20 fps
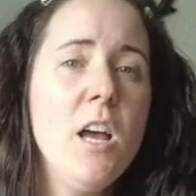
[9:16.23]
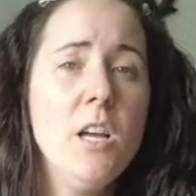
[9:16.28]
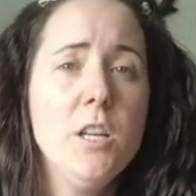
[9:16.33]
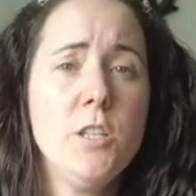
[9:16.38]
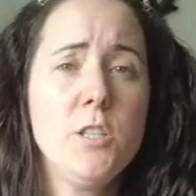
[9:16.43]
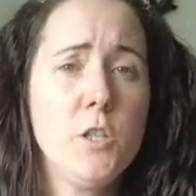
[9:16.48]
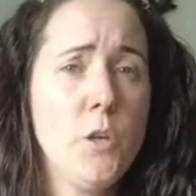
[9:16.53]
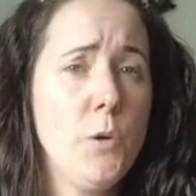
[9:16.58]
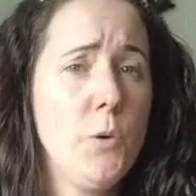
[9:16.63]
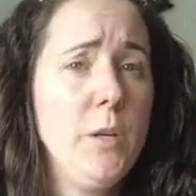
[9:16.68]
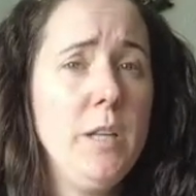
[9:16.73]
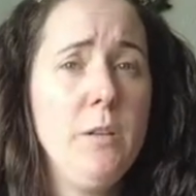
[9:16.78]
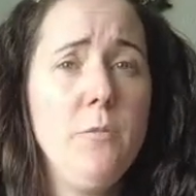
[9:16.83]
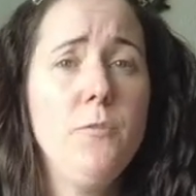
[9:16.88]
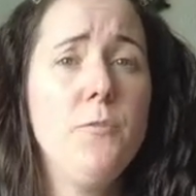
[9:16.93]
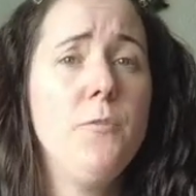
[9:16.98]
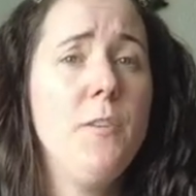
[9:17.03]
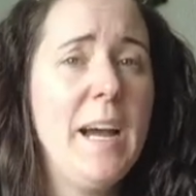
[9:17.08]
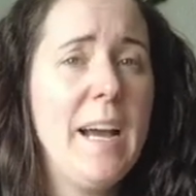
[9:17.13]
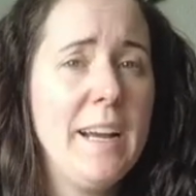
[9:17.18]
So in
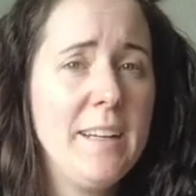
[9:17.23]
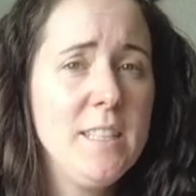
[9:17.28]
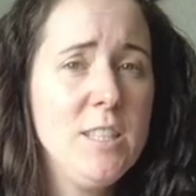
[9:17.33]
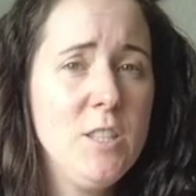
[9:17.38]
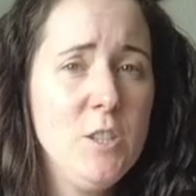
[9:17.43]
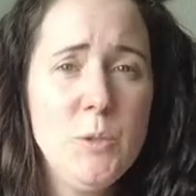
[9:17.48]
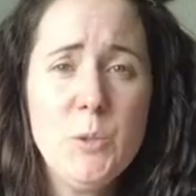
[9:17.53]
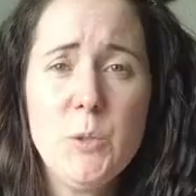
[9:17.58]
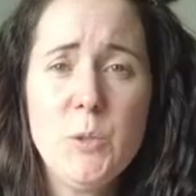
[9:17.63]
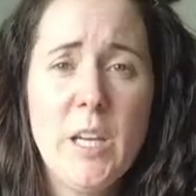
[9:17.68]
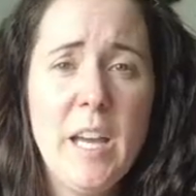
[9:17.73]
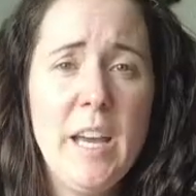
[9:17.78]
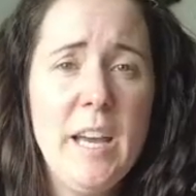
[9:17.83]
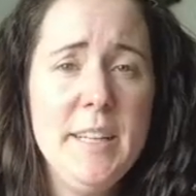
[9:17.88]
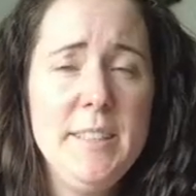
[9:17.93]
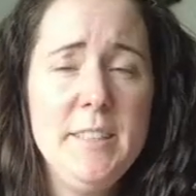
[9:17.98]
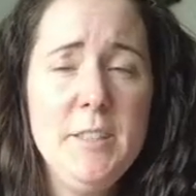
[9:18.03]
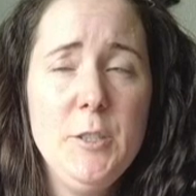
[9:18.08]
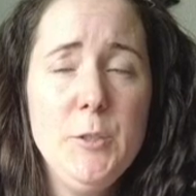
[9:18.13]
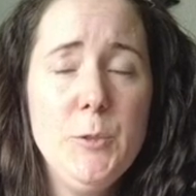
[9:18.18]
fact, you
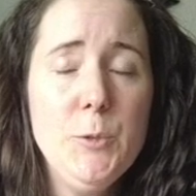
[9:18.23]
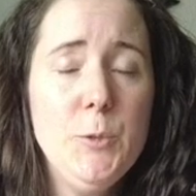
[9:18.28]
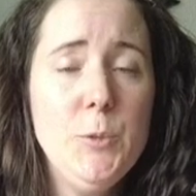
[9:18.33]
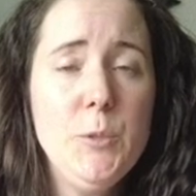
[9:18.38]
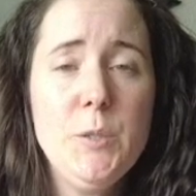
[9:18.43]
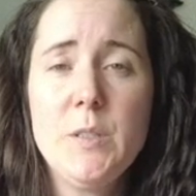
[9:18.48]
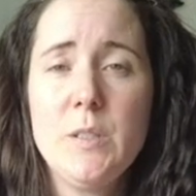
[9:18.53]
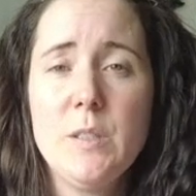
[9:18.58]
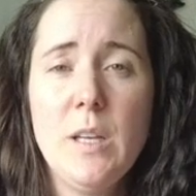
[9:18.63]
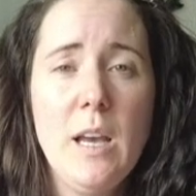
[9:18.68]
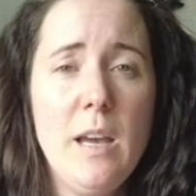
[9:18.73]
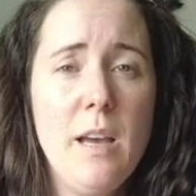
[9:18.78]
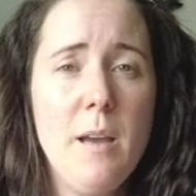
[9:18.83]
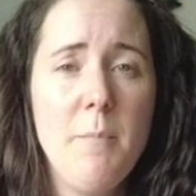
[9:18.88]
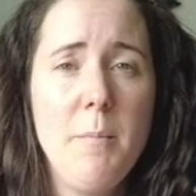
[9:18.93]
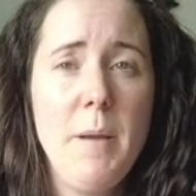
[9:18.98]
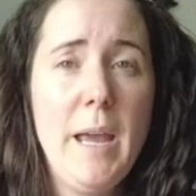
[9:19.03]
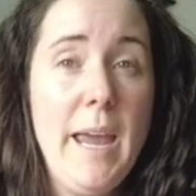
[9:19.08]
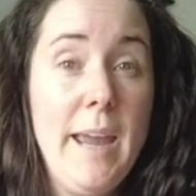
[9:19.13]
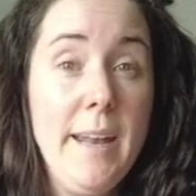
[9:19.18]
can use
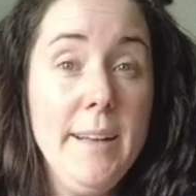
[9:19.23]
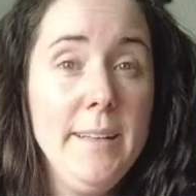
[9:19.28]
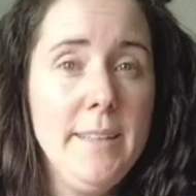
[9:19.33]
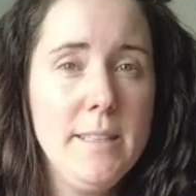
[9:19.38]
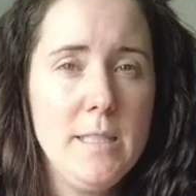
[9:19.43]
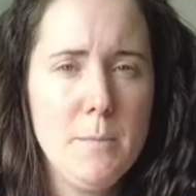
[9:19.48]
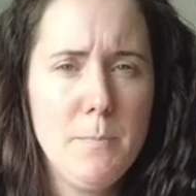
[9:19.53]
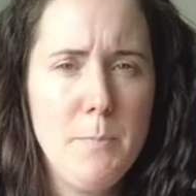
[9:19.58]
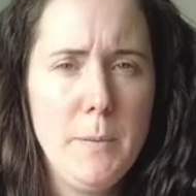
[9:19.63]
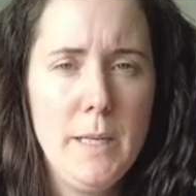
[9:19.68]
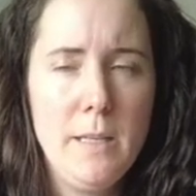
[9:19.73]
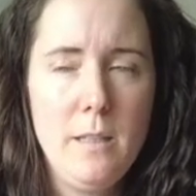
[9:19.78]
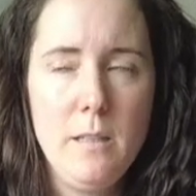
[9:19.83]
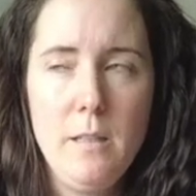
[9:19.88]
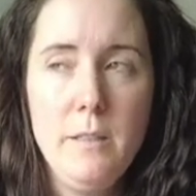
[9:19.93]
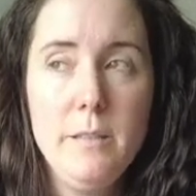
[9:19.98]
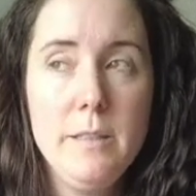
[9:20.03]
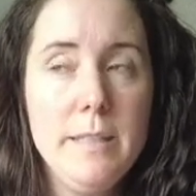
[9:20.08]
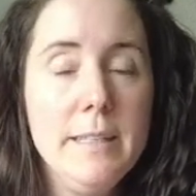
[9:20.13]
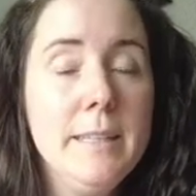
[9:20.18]
any
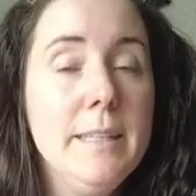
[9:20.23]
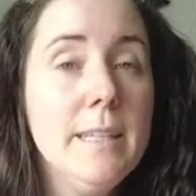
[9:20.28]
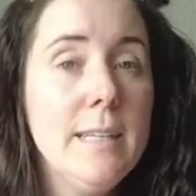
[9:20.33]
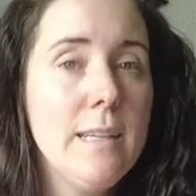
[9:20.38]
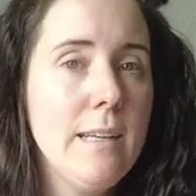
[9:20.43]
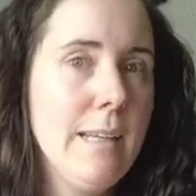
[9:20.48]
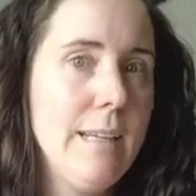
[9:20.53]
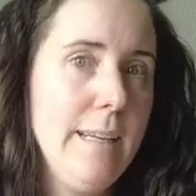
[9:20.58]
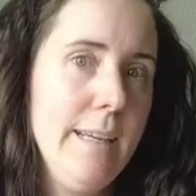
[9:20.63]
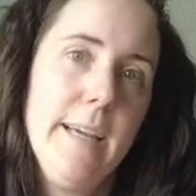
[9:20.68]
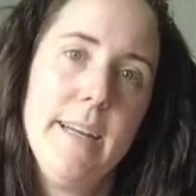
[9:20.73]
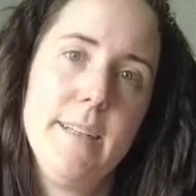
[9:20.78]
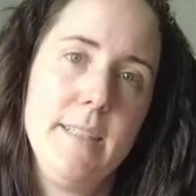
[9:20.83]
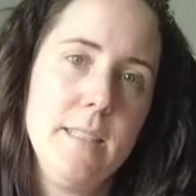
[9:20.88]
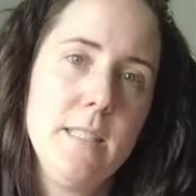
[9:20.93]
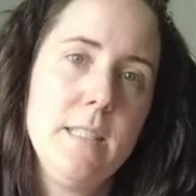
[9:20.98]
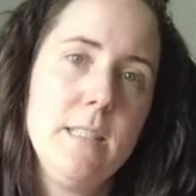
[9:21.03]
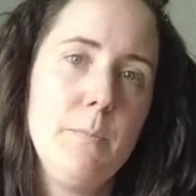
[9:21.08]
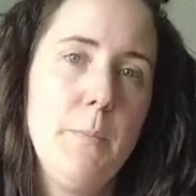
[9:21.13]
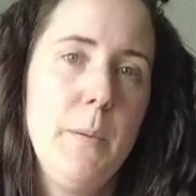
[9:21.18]
spell, nearly any
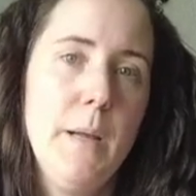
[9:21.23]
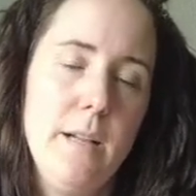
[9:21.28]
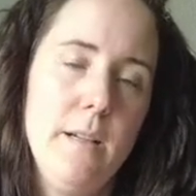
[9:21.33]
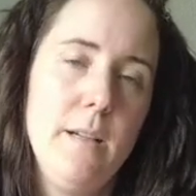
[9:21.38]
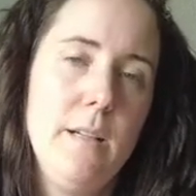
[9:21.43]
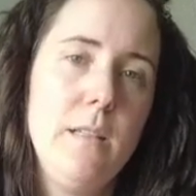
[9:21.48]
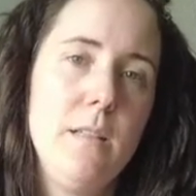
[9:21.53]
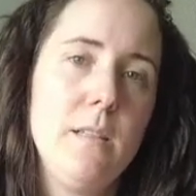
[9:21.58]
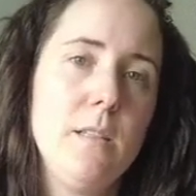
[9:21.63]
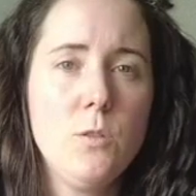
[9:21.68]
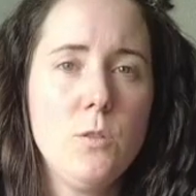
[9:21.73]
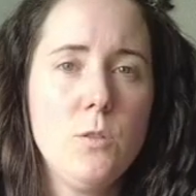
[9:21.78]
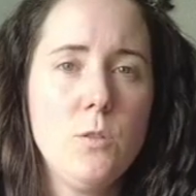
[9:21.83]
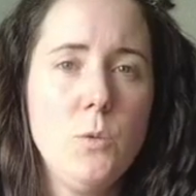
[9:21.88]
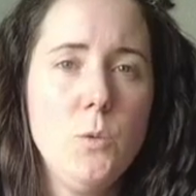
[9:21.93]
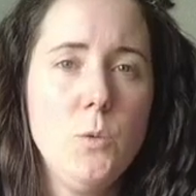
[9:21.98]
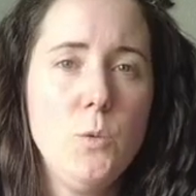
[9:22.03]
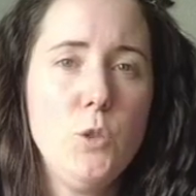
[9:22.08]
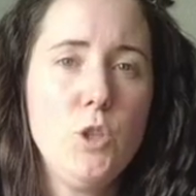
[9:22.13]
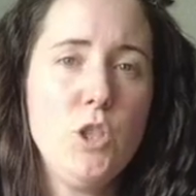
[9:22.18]
spell,
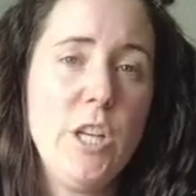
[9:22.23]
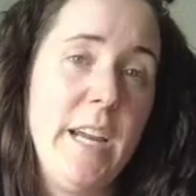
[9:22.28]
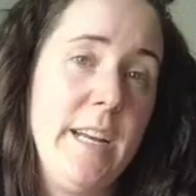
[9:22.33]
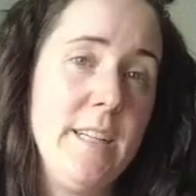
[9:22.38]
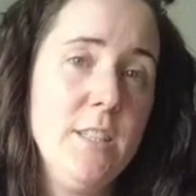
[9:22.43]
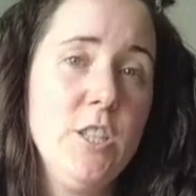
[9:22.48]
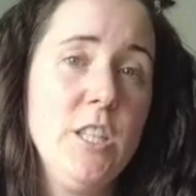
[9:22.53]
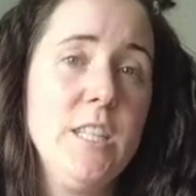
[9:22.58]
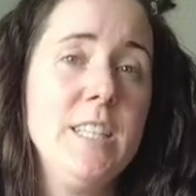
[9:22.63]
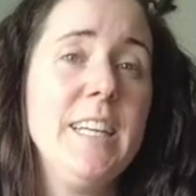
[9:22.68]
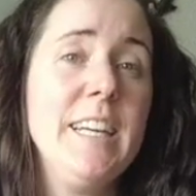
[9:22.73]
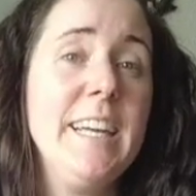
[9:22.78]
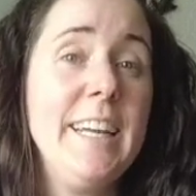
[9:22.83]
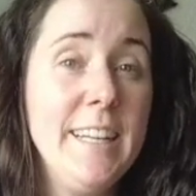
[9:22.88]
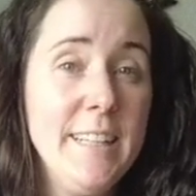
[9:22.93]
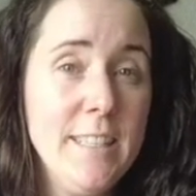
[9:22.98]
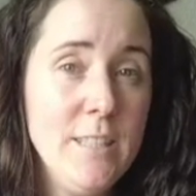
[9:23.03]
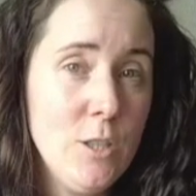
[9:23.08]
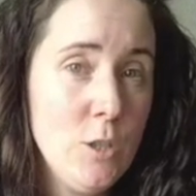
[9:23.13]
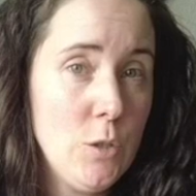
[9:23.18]
to change it
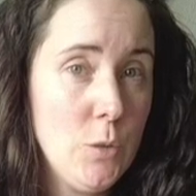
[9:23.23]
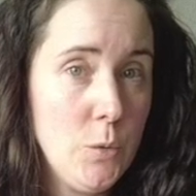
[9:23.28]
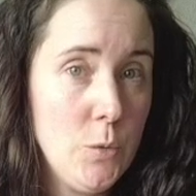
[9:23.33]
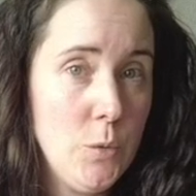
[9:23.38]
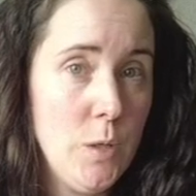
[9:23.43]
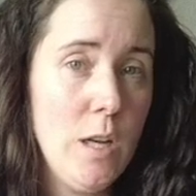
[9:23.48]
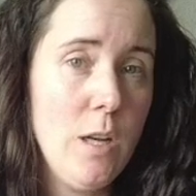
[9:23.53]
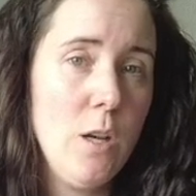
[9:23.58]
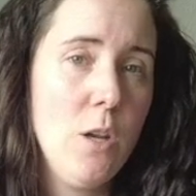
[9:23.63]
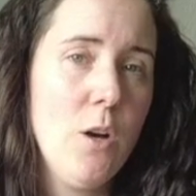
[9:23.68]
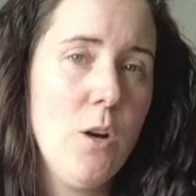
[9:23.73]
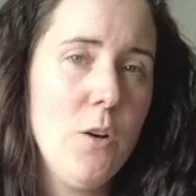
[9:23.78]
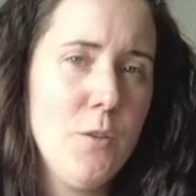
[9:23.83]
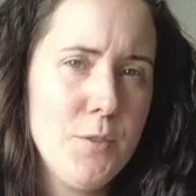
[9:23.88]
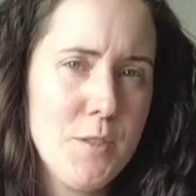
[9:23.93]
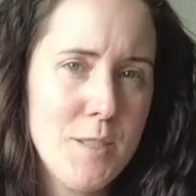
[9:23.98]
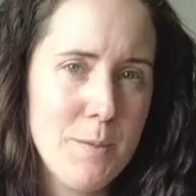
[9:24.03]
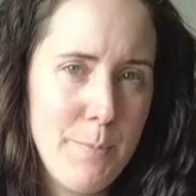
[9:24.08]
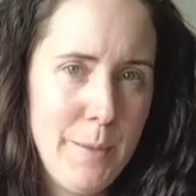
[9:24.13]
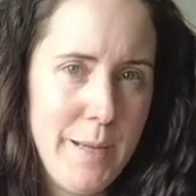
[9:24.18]
into a love
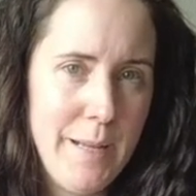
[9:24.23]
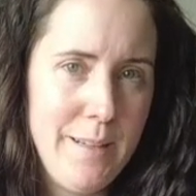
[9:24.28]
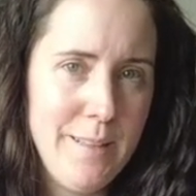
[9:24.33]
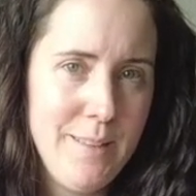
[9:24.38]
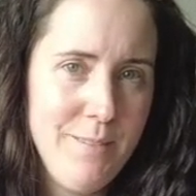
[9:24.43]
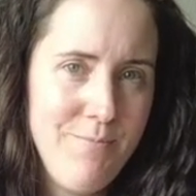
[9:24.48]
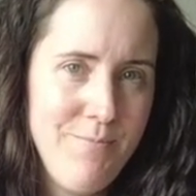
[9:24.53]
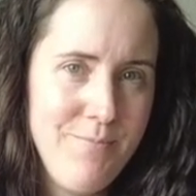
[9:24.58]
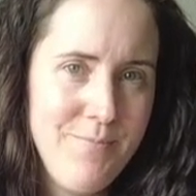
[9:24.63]
spell.